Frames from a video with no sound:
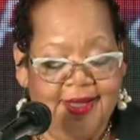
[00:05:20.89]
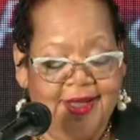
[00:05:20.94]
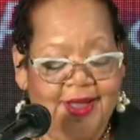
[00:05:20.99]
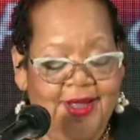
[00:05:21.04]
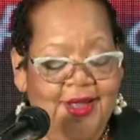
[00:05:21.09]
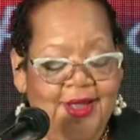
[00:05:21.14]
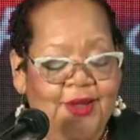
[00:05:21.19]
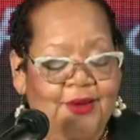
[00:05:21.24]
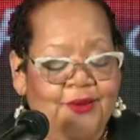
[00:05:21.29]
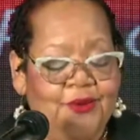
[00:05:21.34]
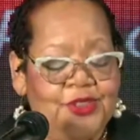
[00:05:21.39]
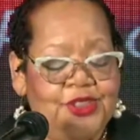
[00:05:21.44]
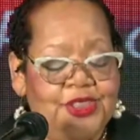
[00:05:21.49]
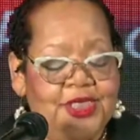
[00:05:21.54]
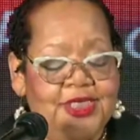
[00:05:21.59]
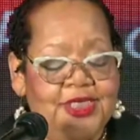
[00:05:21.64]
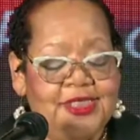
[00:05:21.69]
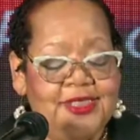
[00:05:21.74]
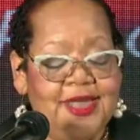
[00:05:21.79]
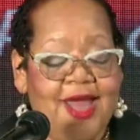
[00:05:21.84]
When she
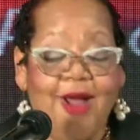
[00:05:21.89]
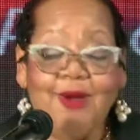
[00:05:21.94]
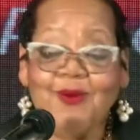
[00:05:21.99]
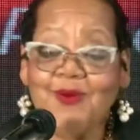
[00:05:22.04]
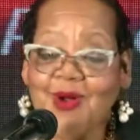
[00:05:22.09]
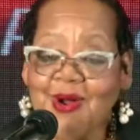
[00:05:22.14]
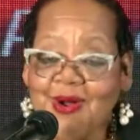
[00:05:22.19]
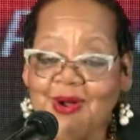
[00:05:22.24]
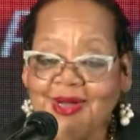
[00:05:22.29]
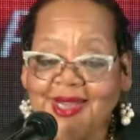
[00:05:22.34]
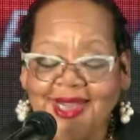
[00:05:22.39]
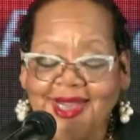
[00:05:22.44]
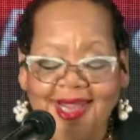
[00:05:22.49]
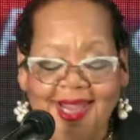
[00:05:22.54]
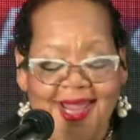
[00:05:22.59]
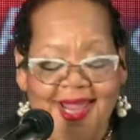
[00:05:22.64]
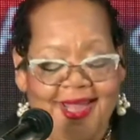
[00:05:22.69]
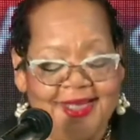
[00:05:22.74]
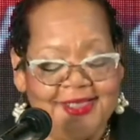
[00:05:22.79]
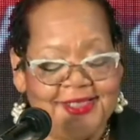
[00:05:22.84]
is not working,
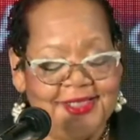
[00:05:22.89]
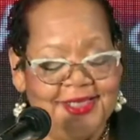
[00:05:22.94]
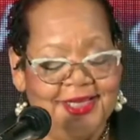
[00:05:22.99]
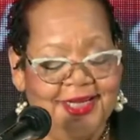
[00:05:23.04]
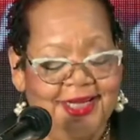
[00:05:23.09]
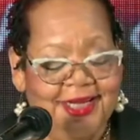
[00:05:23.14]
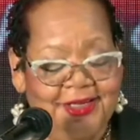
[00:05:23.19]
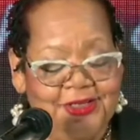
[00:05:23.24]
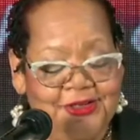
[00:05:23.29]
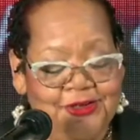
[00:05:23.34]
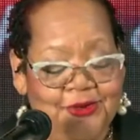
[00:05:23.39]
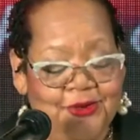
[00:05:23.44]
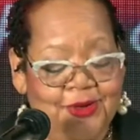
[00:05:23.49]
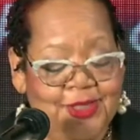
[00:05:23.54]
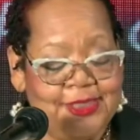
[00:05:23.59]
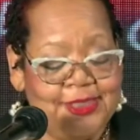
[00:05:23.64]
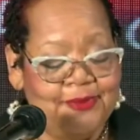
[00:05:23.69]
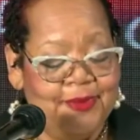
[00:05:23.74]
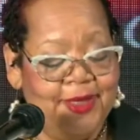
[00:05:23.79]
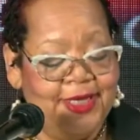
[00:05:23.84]
Ashley enjoys
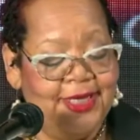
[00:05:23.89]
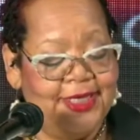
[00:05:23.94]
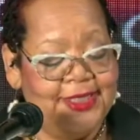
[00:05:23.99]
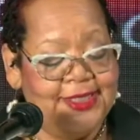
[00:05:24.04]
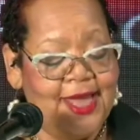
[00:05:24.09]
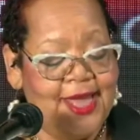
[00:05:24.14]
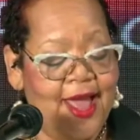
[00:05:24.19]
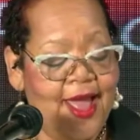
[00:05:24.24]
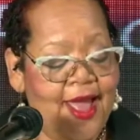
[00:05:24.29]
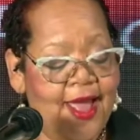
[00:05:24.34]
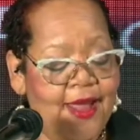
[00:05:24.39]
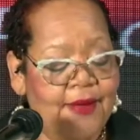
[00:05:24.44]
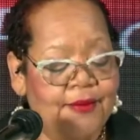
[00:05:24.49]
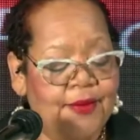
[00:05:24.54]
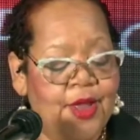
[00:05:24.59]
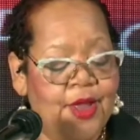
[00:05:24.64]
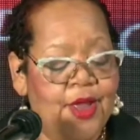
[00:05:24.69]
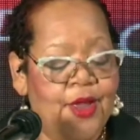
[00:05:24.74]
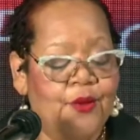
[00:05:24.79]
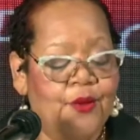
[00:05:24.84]
spending time
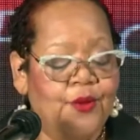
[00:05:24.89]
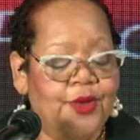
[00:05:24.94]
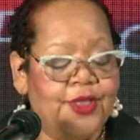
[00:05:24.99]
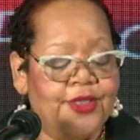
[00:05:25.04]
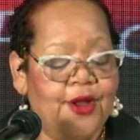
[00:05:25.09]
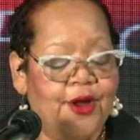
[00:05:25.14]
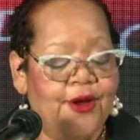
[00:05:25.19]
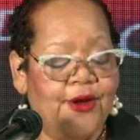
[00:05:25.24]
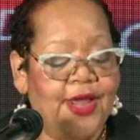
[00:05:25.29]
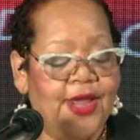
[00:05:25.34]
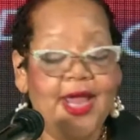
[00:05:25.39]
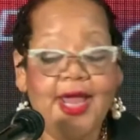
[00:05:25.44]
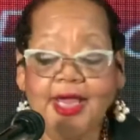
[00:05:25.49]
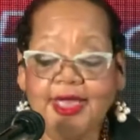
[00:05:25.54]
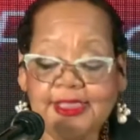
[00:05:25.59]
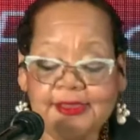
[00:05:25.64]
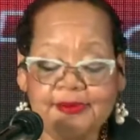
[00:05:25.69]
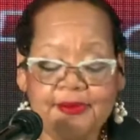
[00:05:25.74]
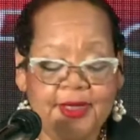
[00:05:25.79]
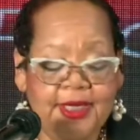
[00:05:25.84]
with her
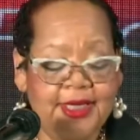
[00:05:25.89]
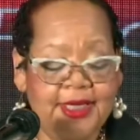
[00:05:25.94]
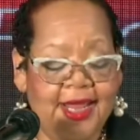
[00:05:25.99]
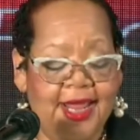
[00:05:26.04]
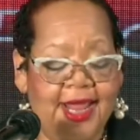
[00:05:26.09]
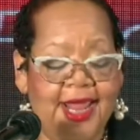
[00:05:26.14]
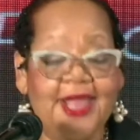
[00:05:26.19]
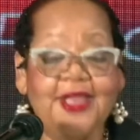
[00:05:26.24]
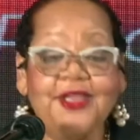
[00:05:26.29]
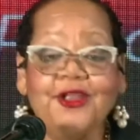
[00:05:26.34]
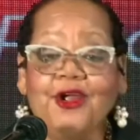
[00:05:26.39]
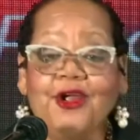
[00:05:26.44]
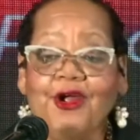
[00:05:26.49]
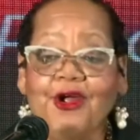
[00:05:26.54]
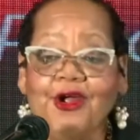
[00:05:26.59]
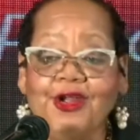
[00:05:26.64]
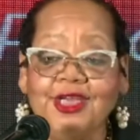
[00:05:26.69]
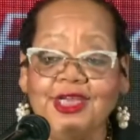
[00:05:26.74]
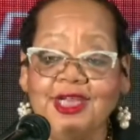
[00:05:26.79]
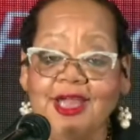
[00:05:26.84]
husband and her
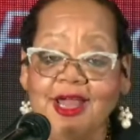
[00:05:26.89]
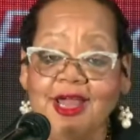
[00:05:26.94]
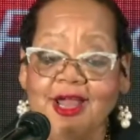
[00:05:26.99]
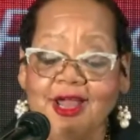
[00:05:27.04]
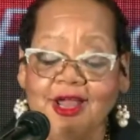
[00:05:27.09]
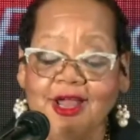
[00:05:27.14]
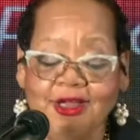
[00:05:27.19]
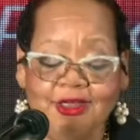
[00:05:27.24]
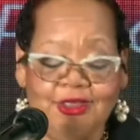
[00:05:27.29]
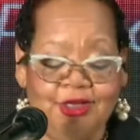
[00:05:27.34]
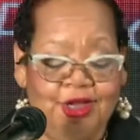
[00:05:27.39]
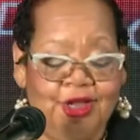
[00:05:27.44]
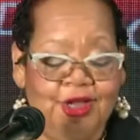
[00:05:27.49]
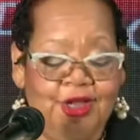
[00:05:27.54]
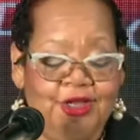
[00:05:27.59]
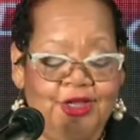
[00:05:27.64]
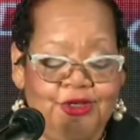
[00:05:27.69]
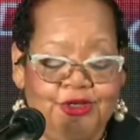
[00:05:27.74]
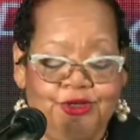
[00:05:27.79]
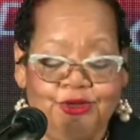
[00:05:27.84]
young
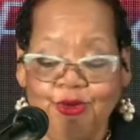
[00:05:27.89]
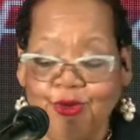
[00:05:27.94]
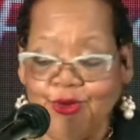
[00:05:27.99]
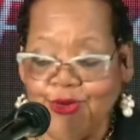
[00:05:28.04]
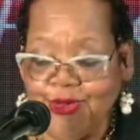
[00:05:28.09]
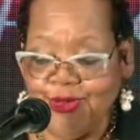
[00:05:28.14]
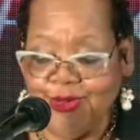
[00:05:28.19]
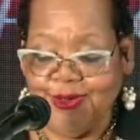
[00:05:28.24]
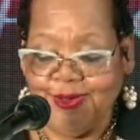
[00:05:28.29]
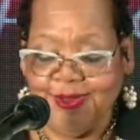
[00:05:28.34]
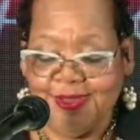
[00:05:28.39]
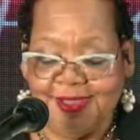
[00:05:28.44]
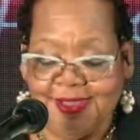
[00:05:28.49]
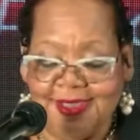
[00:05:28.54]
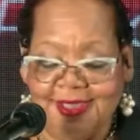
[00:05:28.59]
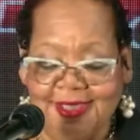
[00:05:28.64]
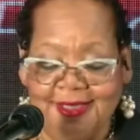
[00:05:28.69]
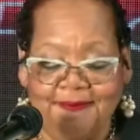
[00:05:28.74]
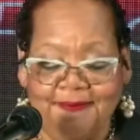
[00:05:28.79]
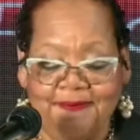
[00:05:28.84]
daughters.
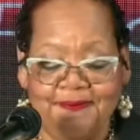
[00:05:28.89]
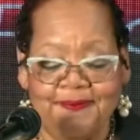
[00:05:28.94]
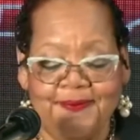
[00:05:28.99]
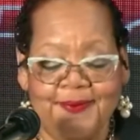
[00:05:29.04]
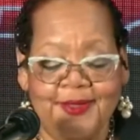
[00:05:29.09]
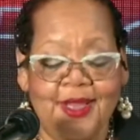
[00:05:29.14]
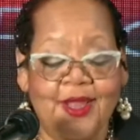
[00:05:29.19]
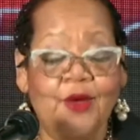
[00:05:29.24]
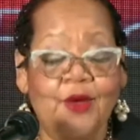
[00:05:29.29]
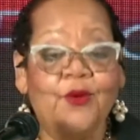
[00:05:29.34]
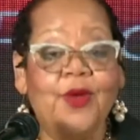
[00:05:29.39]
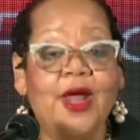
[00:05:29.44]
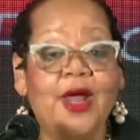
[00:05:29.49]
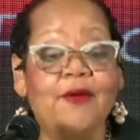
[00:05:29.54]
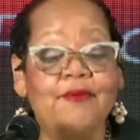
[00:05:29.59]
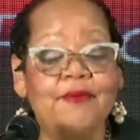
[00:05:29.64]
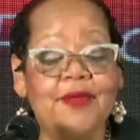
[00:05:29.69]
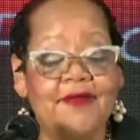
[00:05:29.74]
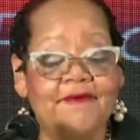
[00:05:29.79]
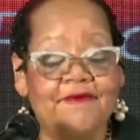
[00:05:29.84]
Well,
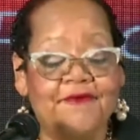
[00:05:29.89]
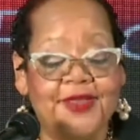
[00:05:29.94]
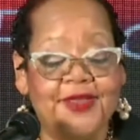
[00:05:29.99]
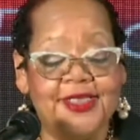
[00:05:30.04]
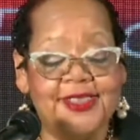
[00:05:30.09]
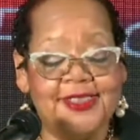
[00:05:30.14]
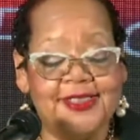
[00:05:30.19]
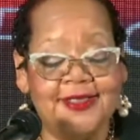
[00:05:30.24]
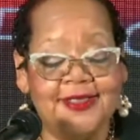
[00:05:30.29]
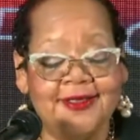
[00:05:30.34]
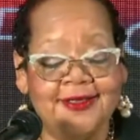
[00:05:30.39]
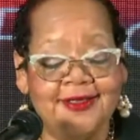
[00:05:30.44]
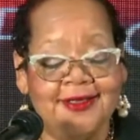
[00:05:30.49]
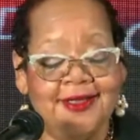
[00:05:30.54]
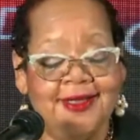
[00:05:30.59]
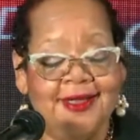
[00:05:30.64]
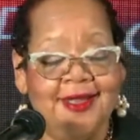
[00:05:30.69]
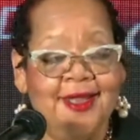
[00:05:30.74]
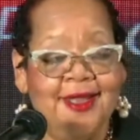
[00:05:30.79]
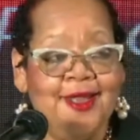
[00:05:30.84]
Memphis
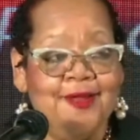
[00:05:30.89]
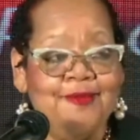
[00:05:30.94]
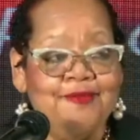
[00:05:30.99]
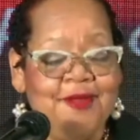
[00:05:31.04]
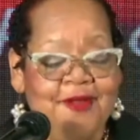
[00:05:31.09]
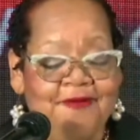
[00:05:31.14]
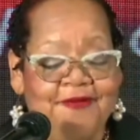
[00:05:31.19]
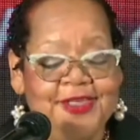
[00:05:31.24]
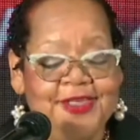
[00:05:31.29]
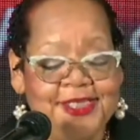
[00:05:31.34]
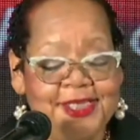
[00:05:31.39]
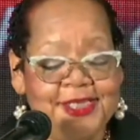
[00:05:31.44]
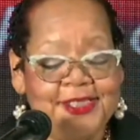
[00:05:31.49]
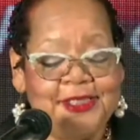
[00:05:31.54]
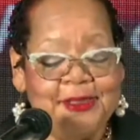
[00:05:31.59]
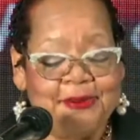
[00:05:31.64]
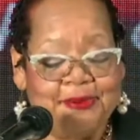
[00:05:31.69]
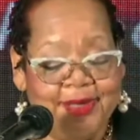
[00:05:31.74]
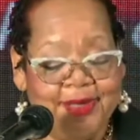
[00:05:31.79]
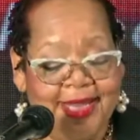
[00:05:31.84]
is the
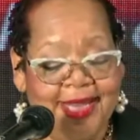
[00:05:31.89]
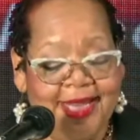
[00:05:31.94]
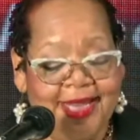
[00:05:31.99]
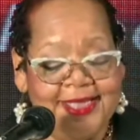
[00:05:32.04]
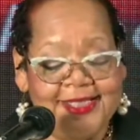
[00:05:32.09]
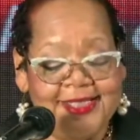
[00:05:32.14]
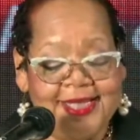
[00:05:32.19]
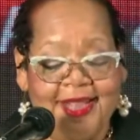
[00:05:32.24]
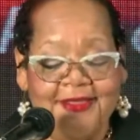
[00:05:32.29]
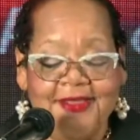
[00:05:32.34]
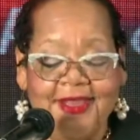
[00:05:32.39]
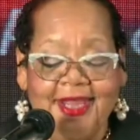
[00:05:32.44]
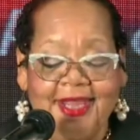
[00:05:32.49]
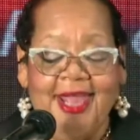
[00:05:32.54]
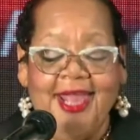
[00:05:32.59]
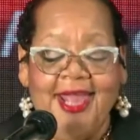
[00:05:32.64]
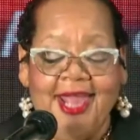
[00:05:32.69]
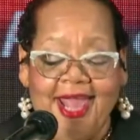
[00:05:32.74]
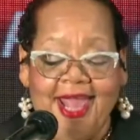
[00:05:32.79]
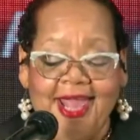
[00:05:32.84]
place, and
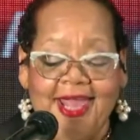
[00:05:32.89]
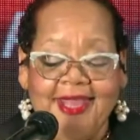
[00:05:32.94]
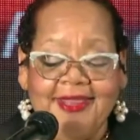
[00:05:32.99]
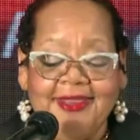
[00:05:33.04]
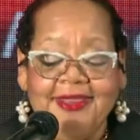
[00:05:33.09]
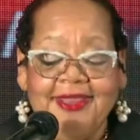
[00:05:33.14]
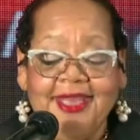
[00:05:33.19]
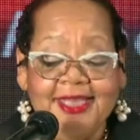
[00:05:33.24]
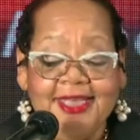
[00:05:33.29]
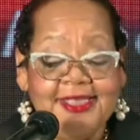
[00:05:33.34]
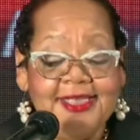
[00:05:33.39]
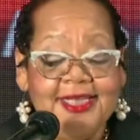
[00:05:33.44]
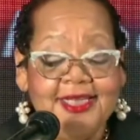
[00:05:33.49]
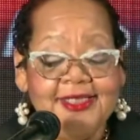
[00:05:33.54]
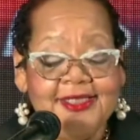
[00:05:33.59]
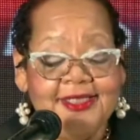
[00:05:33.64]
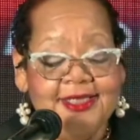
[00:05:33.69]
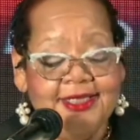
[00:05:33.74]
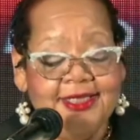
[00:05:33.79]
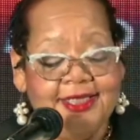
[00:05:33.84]
this is
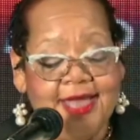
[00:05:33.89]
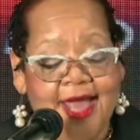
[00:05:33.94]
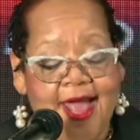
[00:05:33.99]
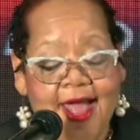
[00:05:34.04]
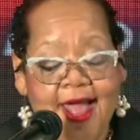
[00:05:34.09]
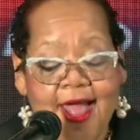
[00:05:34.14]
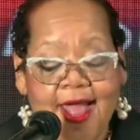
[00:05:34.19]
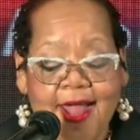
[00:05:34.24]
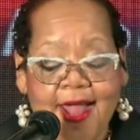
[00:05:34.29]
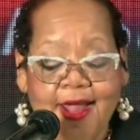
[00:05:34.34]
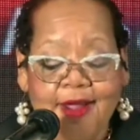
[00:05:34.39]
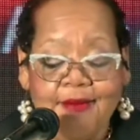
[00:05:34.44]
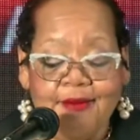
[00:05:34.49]
the time